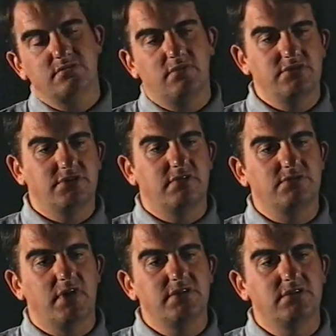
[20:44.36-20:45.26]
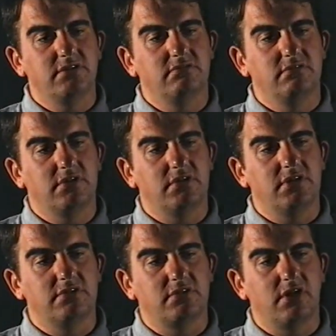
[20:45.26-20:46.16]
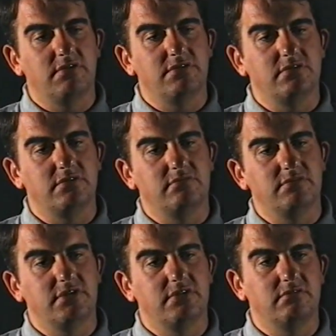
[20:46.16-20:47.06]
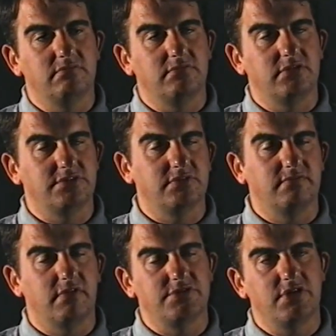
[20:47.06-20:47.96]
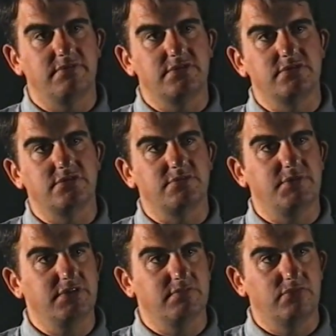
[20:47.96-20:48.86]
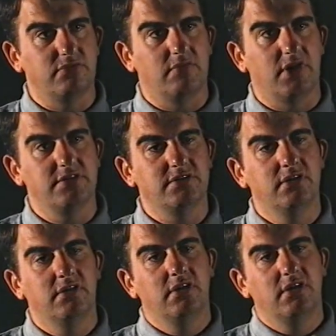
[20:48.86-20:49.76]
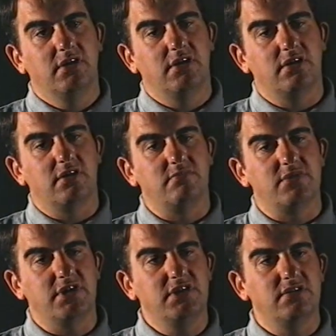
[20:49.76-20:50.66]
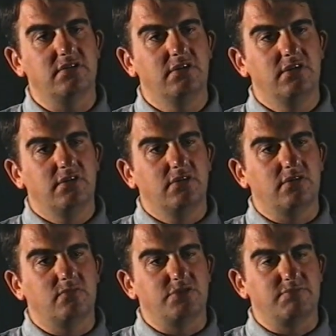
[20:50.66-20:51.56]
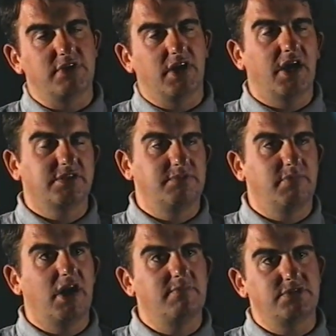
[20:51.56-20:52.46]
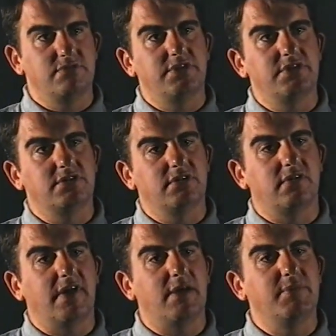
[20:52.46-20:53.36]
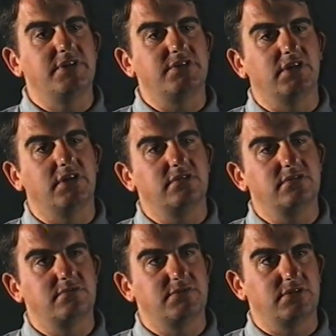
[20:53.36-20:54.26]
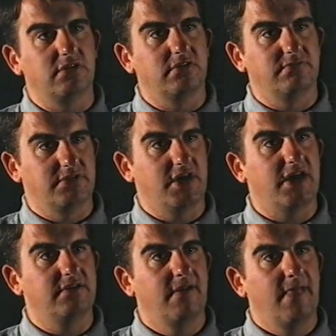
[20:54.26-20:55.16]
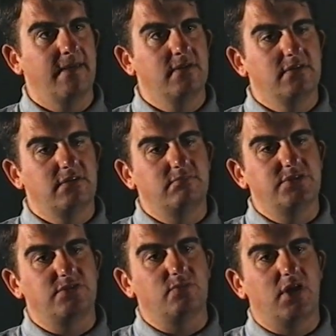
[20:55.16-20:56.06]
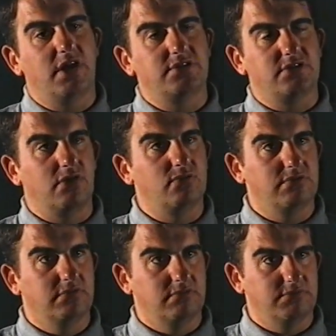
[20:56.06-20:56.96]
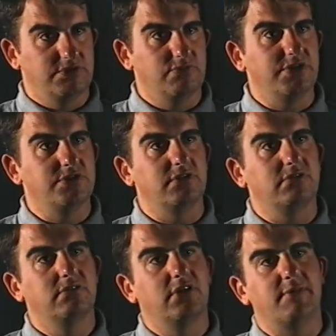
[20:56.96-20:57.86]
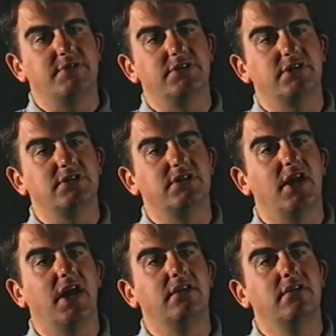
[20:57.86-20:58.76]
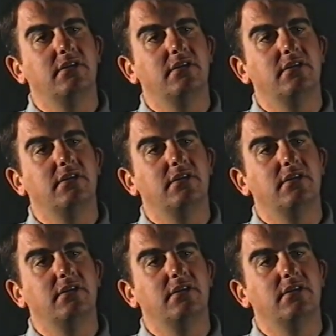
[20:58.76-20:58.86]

Whilst I was waiting in the corridor within the Nottingham Forest offices to speak to Paul White, he was being asked by Mr. Reacher how many tickets Mr. Clough had had. Mr. White told Mr. Reacher how many tickets he'd had.